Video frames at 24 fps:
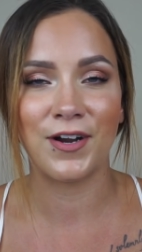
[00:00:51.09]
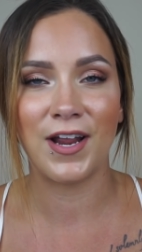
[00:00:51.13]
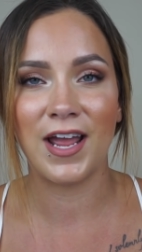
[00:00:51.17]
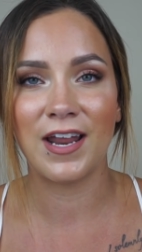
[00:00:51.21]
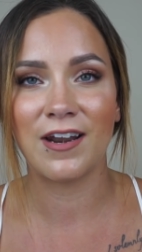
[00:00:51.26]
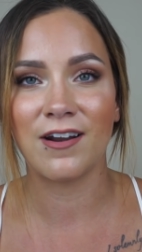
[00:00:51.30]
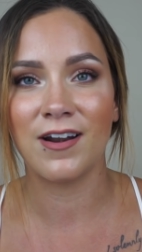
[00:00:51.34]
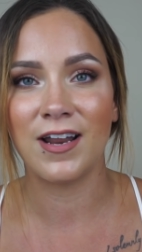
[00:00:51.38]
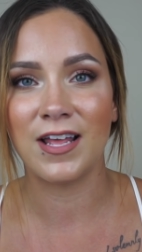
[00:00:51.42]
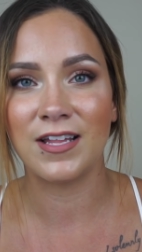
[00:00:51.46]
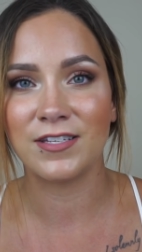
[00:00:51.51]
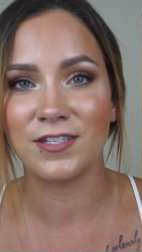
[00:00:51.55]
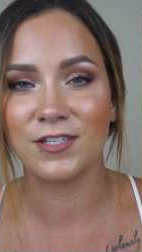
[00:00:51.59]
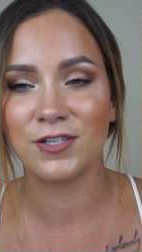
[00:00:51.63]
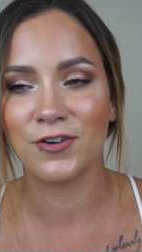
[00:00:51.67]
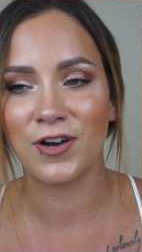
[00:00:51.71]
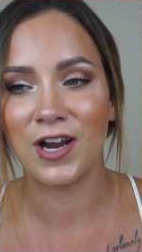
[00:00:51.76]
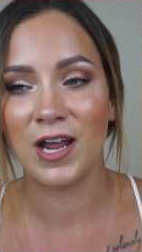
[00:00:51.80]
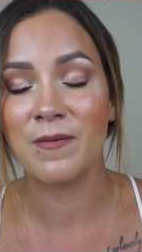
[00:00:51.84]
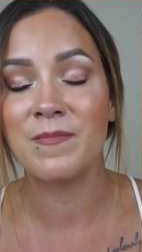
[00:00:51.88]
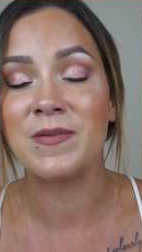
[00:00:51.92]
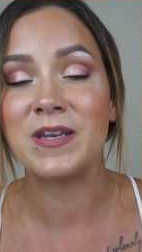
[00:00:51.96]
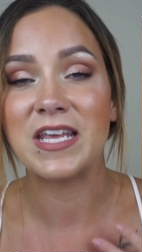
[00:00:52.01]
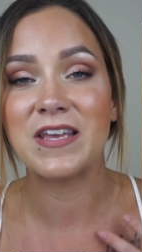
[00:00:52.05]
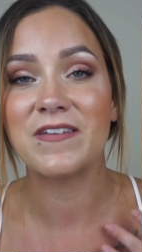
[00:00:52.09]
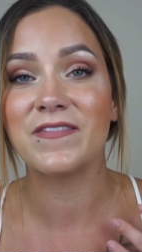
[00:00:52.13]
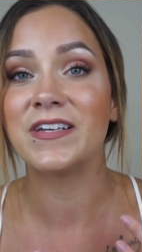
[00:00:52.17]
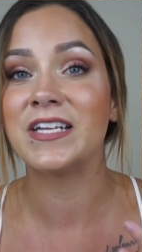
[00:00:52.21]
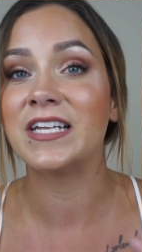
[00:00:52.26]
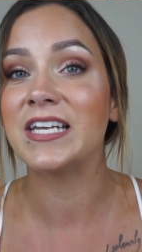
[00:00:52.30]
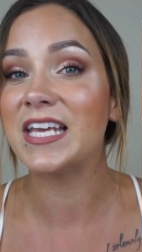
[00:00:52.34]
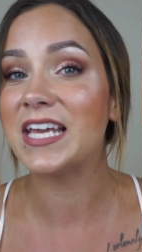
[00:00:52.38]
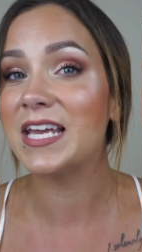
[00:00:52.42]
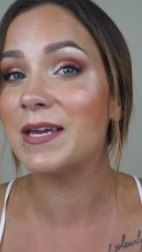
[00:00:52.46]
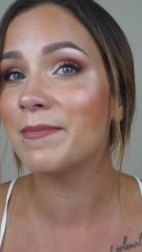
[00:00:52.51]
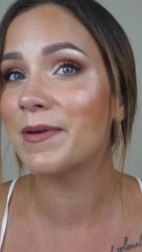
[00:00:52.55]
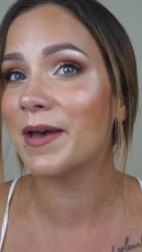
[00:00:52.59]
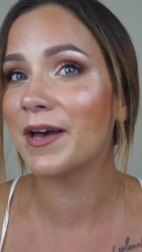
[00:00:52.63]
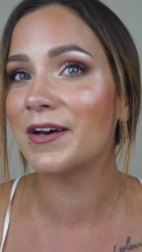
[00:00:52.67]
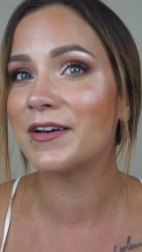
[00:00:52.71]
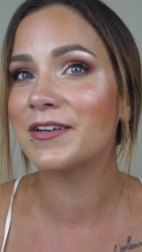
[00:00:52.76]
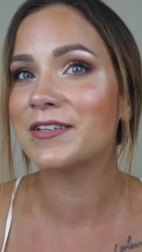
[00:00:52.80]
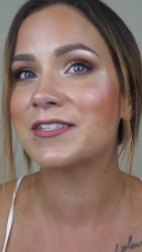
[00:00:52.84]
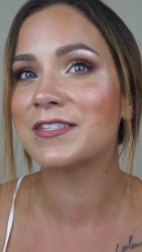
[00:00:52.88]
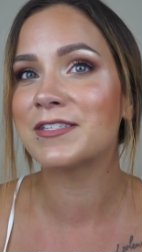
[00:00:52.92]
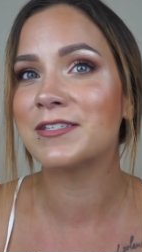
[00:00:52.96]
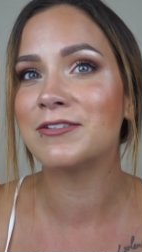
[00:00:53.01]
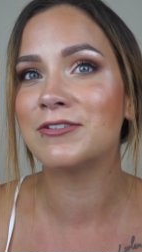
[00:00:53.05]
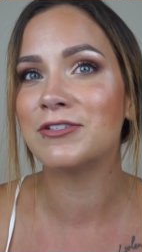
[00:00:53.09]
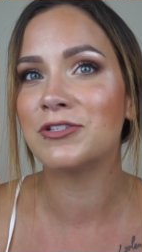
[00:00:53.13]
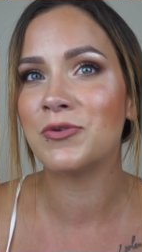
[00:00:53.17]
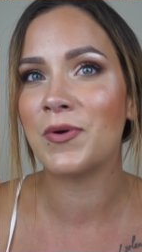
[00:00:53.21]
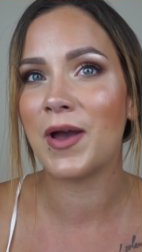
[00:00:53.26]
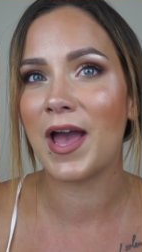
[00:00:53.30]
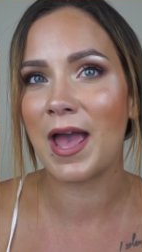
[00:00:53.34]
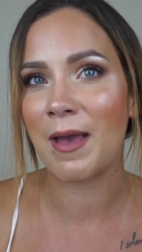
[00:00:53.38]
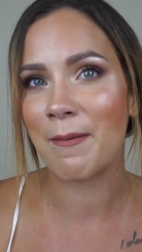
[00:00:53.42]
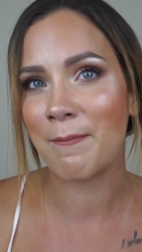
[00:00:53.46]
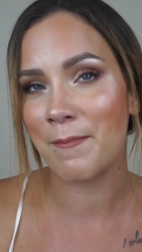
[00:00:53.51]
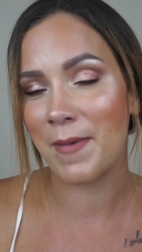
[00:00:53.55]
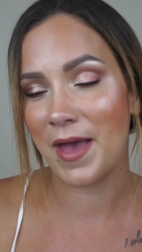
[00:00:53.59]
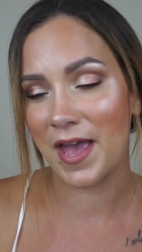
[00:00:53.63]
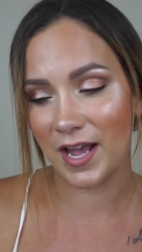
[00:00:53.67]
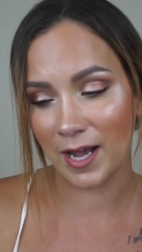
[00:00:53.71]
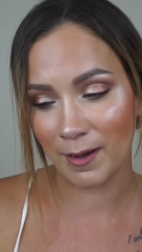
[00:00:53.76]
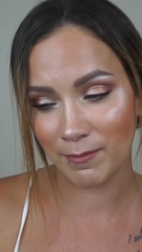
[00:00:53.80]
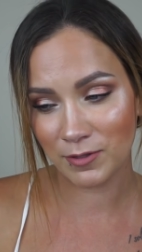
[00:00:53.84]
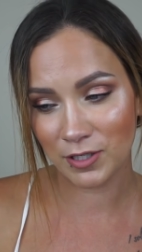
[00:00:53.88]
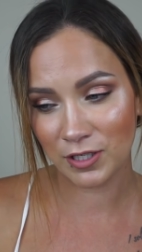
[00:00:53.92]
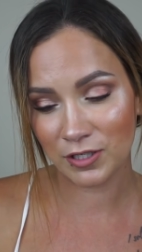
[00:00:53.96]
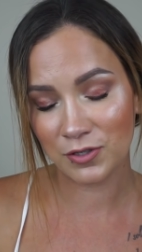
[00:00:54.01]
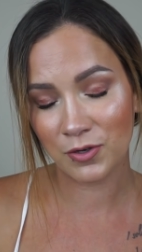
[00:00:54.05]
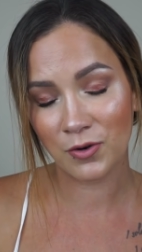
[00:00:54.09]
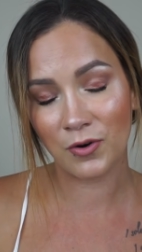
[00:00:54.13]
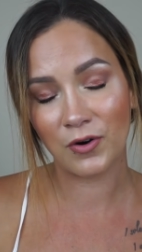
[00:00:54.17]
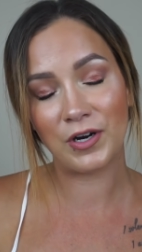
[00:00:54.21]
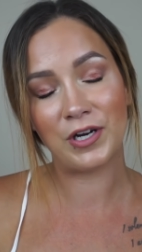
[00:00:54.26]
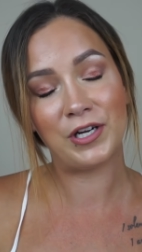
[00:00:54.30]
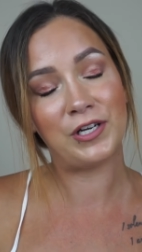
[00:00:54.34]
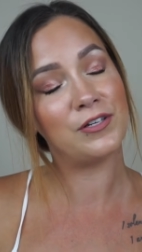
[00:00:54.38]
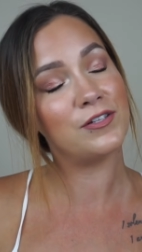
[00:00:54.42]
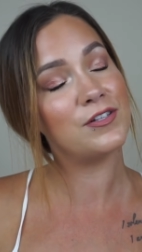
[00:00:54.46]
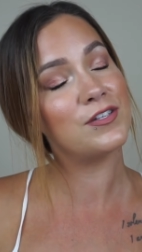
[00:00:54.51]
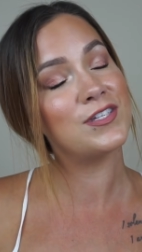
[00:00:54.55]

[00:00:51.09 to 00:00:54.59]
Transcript: and on Instagram, and even in emails to do a makeup tutorial.